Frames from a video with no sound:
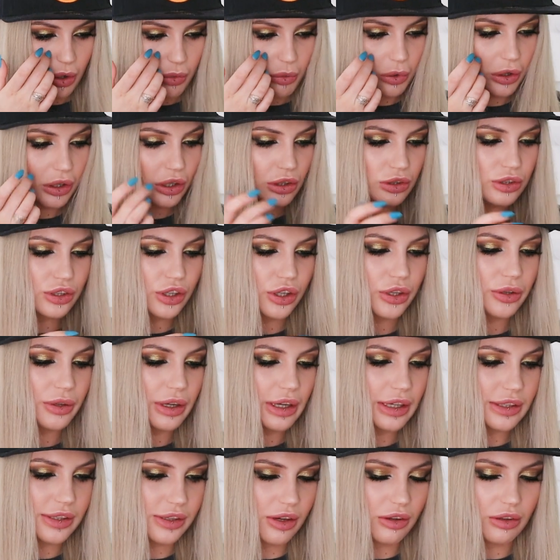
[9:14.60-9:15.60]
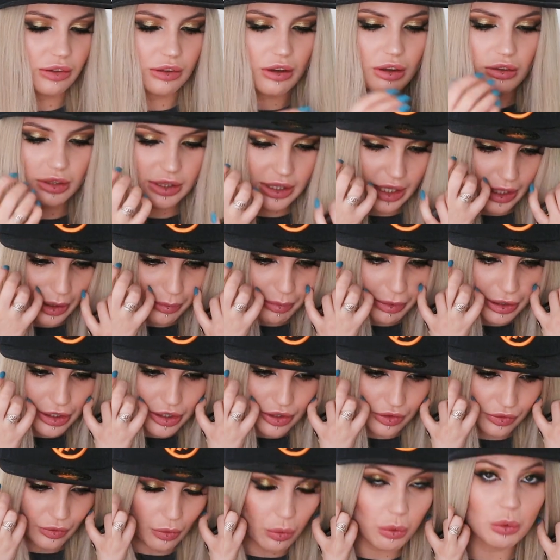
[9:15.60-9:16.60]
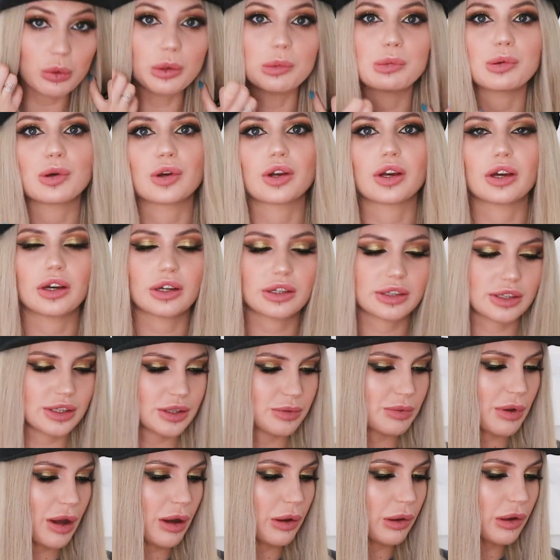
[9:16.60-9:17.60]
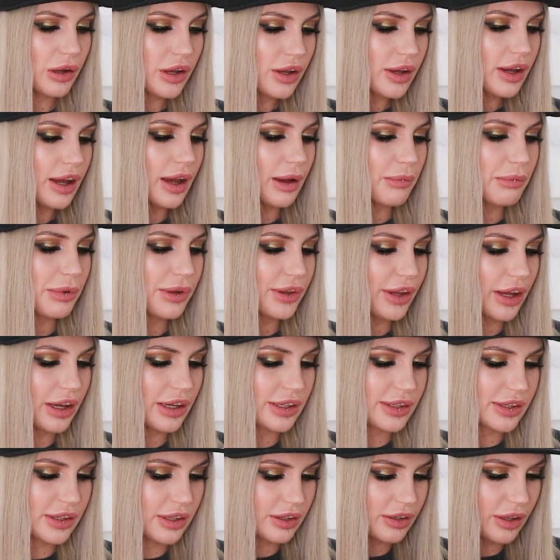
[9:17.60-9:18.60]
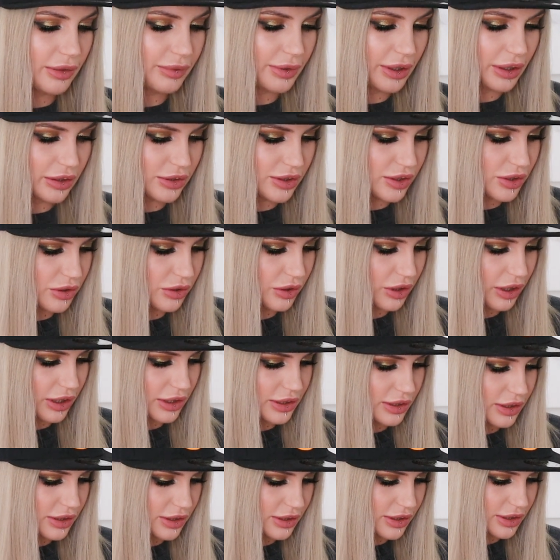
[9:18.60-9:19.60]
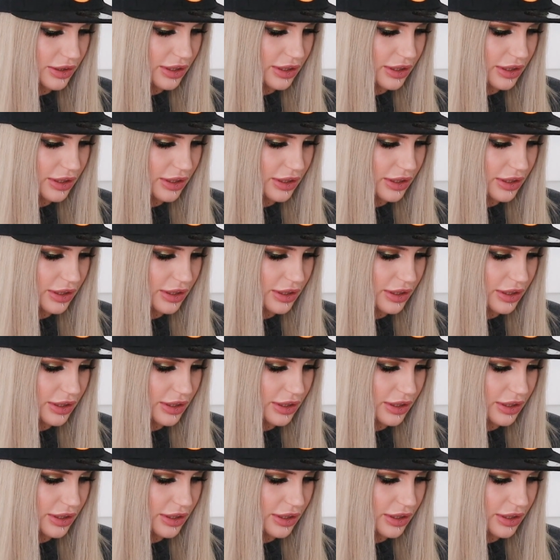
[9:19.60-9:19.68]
What I'll do is I'll take a picture of all the products as well and put that as the thumbnail so you guys can